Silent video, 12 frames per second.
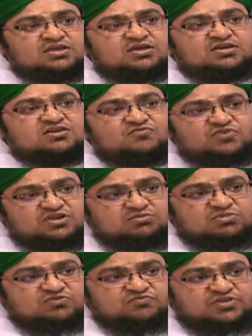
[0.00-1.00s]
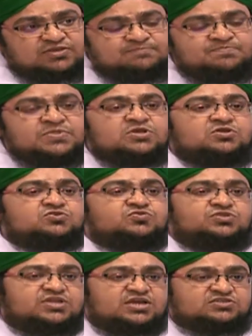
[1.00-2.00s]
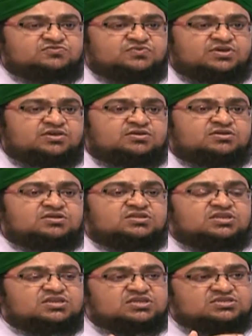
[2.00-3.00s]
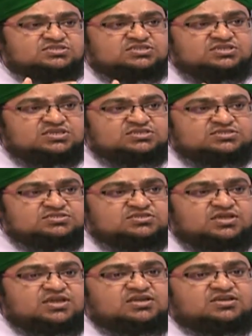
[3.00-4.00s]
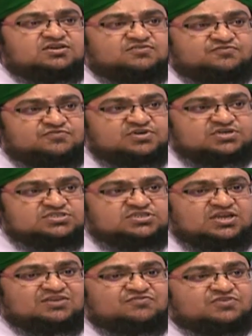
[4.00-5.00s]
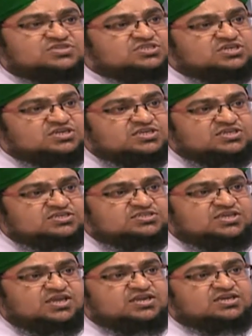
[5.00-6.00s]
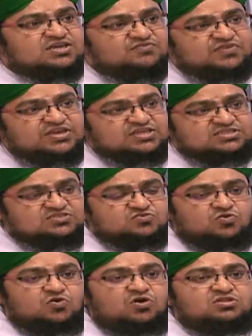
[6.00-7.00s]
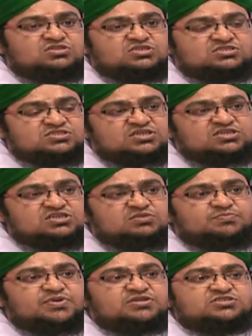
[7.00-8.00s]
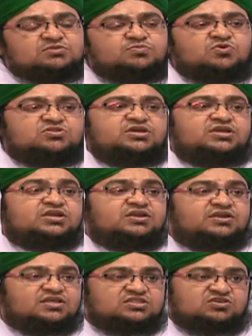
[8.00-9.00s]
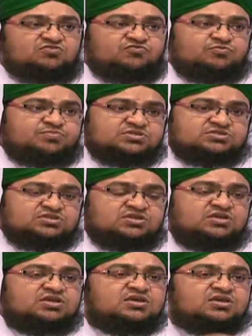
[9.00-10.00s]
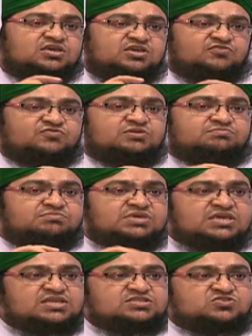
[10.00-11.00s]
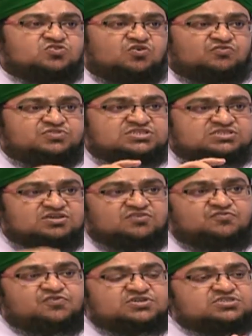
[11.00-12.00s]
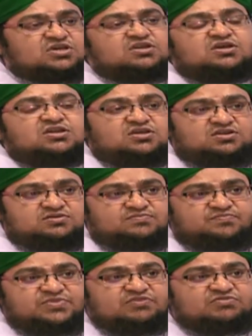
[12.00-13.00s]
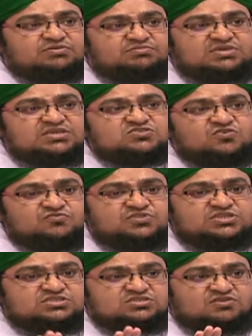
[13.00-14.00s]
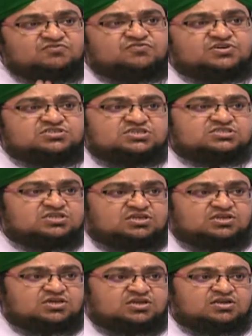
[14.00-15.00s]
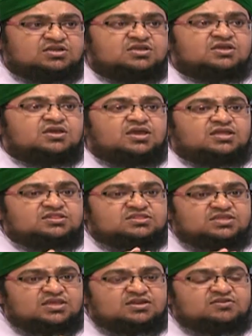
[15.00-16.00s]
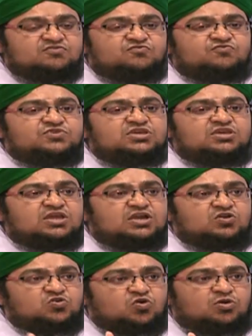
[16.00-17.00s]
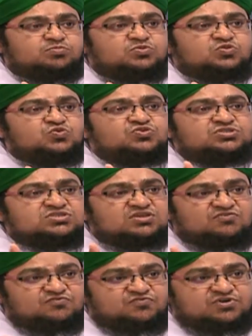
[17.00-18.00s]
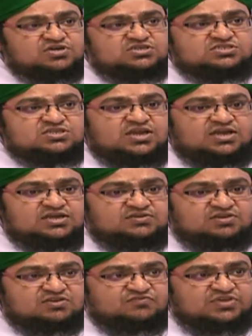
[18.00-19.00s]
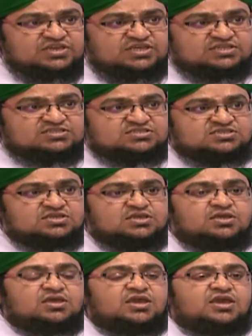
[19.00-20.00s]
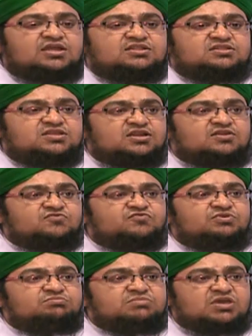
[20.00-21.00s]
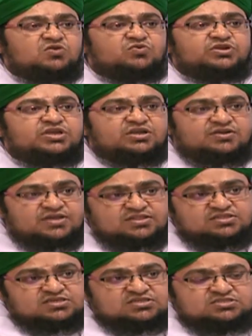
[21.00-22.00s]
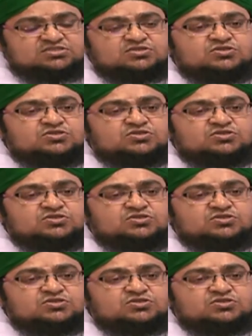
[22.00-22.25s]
a comfortable way. So that's why luxuries and comforts and facilities and convenience, all these things depends upon the intention of a person. If the means of these comforts are halal, if the means of these comforts is halal, and then we adopt those comforts and convenience, and then we make good intentions,